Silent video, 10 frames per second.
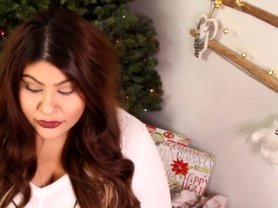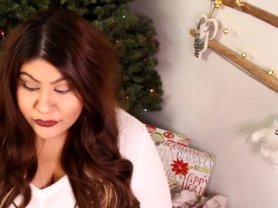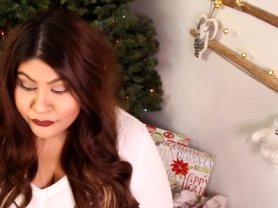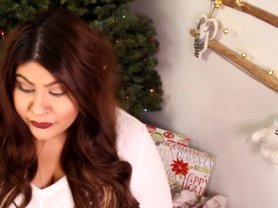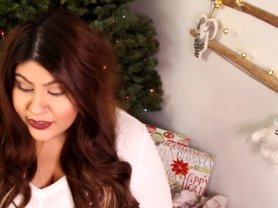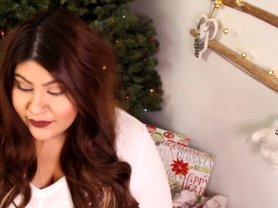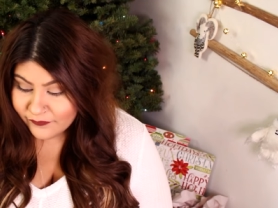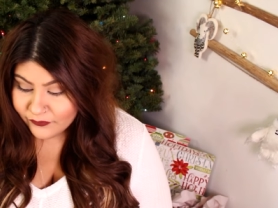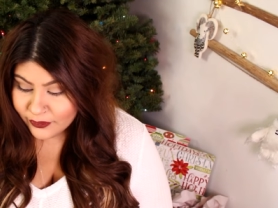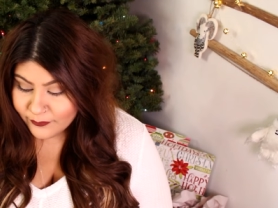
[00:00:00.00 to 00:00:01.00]
They're really
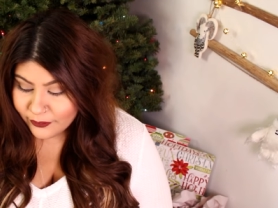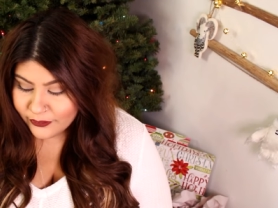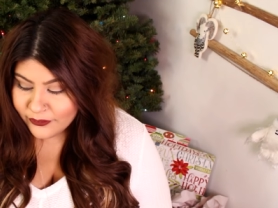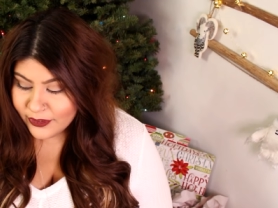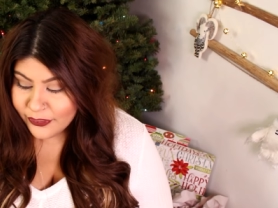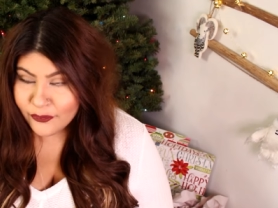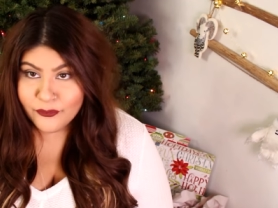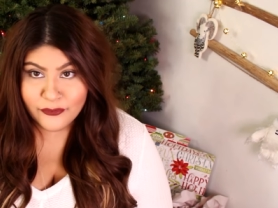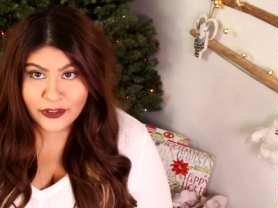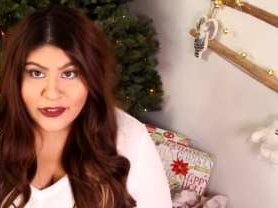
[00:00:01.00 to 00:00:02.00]
affordable. They're
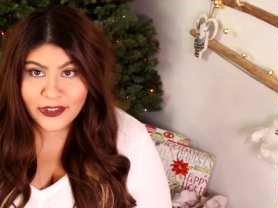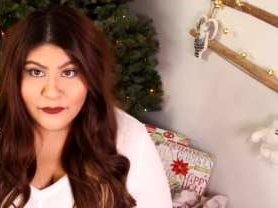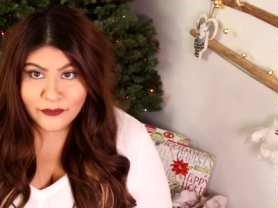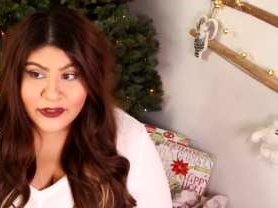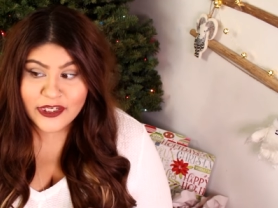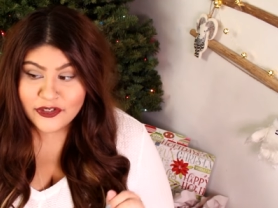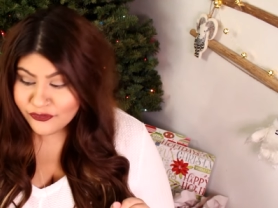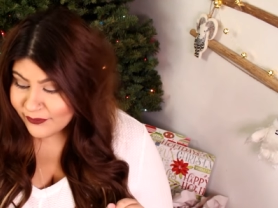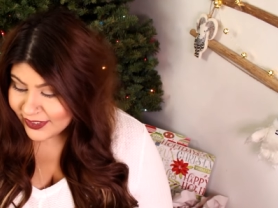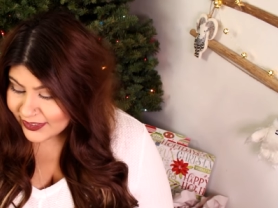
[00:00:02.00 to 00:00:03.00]
really, really
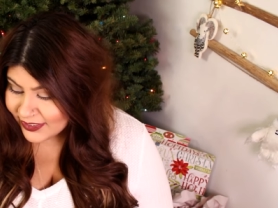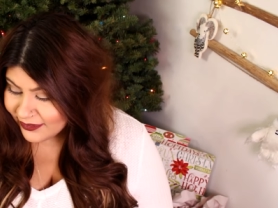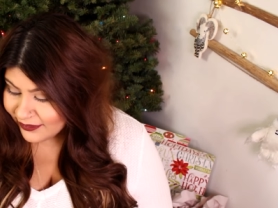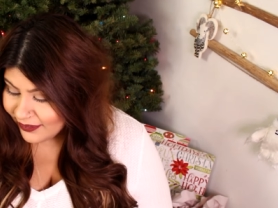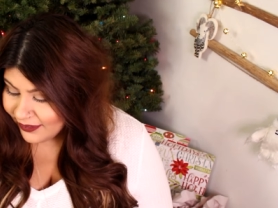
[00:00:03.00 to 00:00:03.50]
trendy.